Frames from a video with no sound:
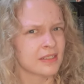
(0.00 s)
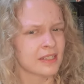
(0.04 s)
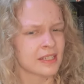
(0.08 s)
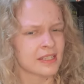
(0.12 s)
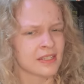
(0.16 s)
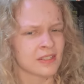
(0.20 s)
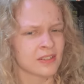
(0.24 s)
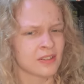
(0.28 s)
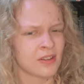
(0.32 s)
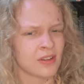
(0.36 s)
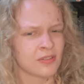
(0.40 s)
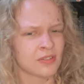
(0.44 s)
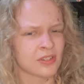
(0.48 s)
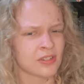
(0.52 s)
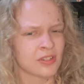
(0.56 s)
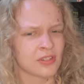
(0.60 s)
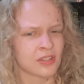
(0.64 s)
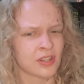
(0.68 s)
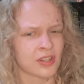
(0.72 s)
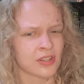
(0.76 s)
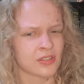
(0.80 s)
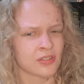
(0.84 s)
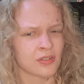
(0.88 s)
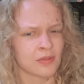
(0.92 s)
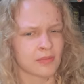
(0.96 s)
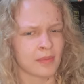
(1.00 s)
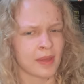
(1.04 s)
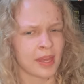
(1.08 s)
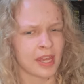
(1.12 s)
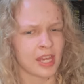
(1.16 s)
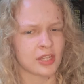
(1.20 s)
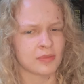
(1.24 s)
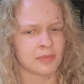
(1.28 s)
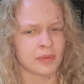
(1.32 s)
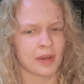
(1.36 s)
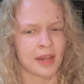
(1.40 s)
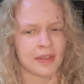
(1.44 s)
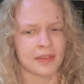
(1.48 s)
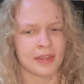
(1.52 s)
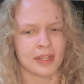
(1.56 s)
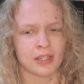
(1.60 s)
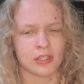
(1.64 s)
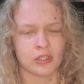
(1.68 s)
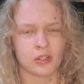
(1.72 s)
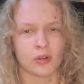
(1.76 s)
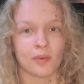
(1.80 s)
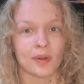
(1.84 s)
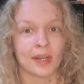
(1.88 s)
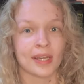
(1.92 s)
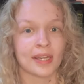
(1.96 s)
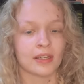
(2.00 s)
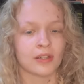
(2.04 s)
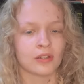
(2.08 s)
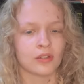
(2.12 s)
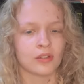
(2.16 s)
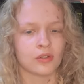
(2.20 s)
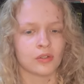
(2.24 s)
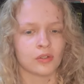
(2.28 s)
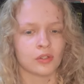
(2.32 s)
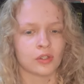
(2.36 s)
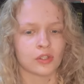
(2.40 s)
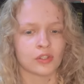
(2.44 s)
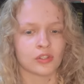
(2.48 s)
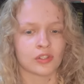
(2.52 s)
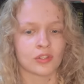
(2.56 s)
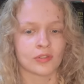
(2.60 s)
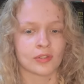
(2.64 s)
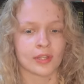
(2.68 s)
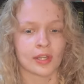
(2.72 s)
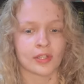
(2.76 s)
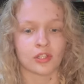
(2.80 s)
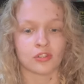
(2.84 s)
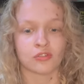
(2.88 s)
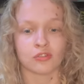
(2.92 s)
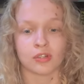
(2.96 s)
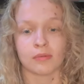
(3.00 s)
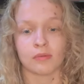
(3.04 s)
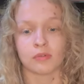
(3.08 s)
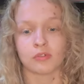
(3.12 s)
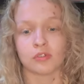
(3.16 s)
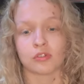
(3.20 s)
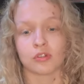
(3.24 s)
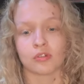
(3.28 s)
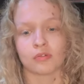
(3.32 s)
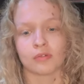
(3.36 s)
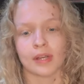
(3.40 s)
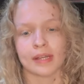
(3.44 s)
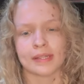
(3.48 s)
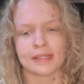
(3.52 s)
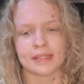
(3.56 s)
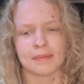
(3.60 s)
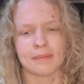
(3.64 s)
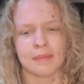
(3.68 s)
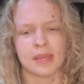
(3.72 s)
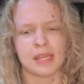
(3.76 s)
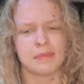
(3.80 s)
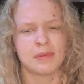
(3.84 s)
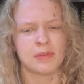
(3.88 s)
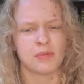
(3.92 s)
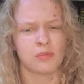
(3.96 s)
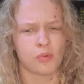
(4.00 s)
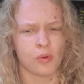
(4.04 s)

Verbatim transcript: It's not discussed on page, but I think Laura Lee and Lucas decide to travel to Koretz and maybe